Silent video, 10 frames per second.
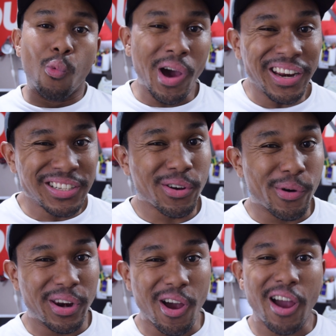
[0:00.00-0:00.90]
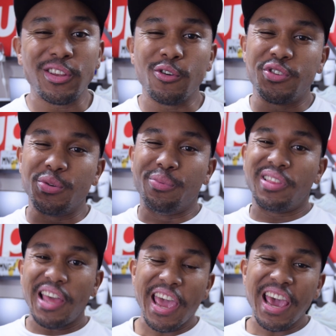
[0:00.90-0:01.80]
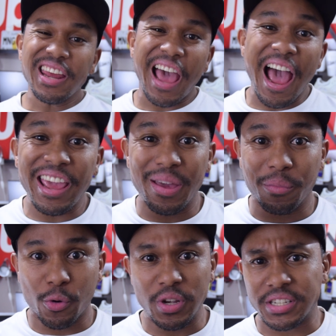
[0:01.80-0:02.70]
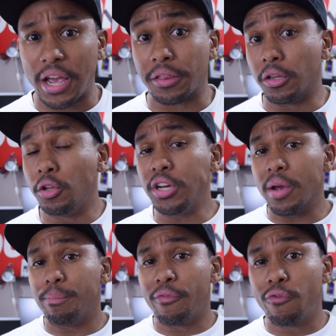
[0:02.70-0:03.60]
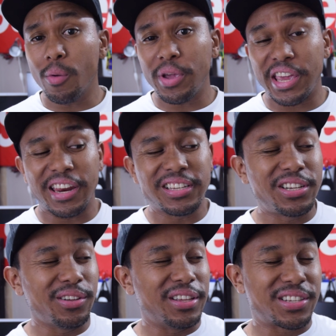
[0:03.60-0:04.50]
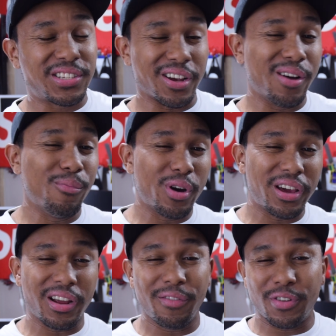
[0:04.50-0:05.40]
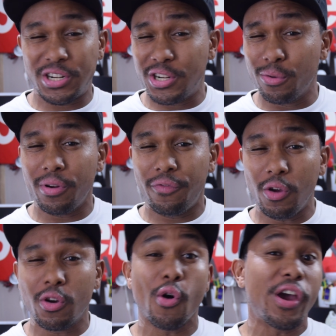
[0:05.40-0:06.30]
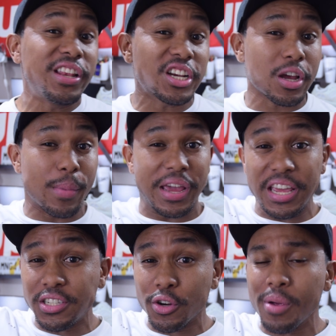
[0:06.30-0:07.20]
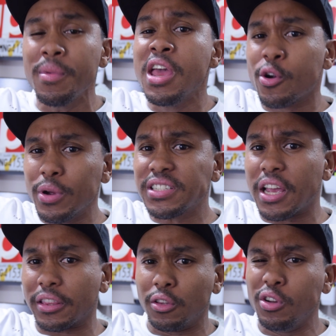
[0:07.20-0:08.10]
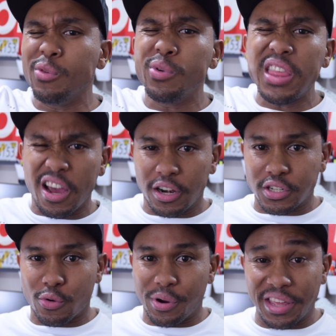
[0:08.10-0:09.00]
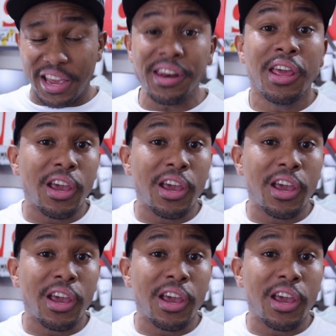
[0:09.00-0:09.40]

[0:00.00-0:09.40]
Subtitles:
What is going on, YouTube land? I am Chris Catalunya. Before we get into this somewhat of a shoe review, go ahead and check out my Instagram, Chris Catalunya with the underscore at the end.